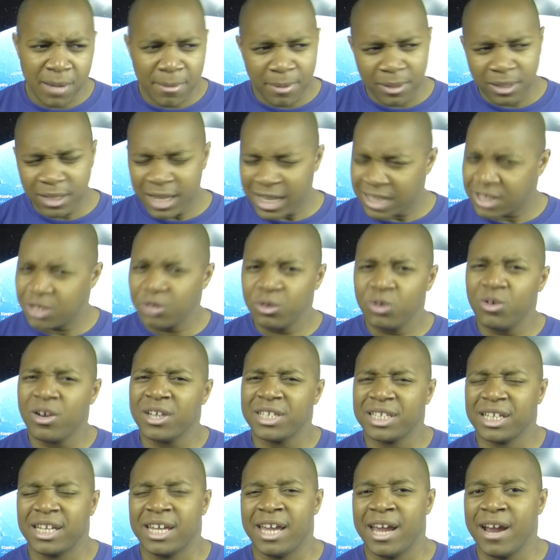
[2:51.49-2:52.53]
But Lex Luthor
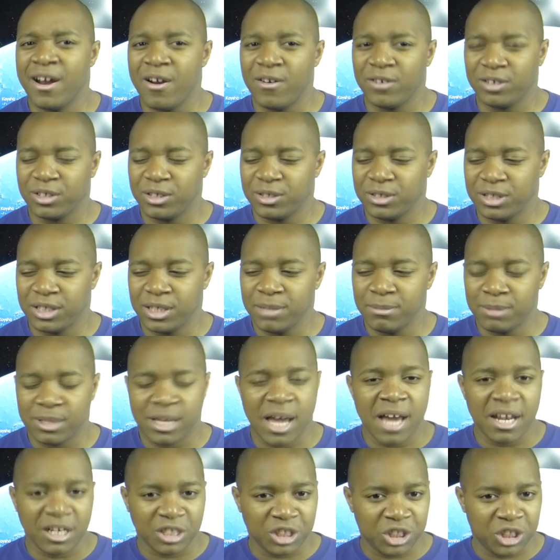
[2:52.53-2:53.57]
as a character seems
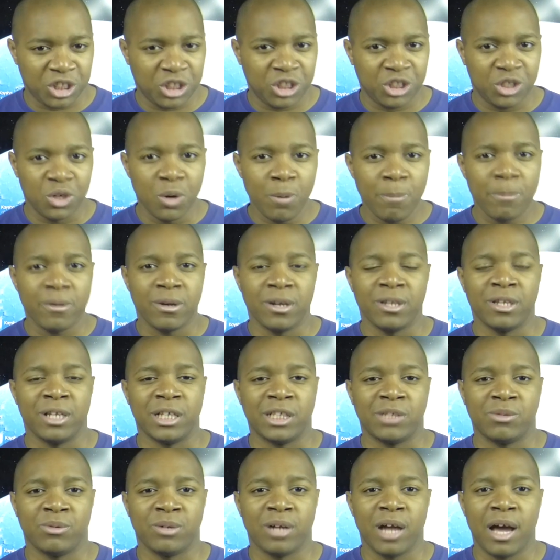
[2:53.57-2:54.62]
kind of stupid in
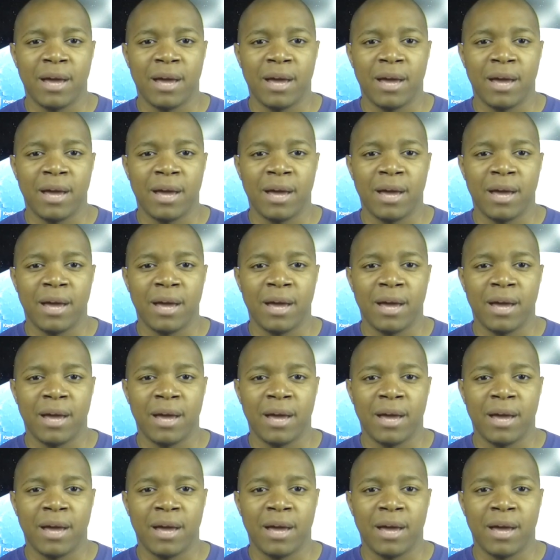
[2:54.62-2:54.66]
this one.